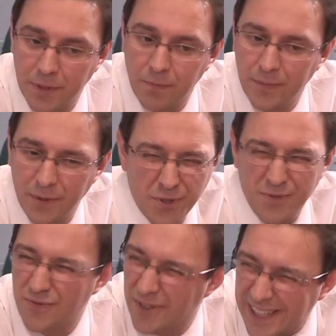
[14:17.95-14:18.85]
It
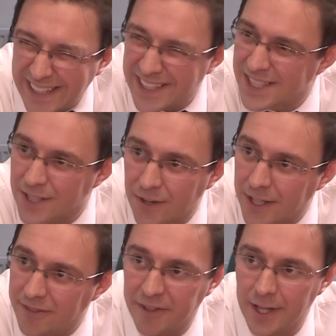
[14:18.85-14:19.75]
wasn't really
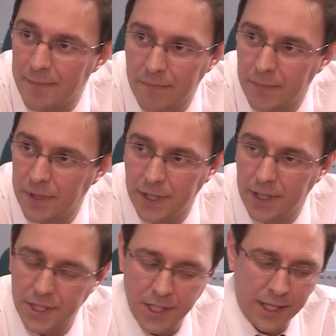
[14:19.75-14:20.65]
designed for them
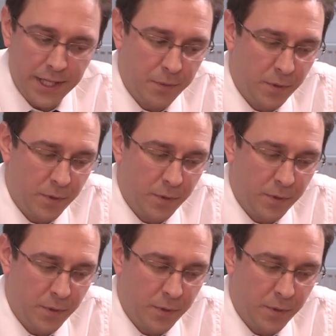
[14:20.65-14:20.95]
initially.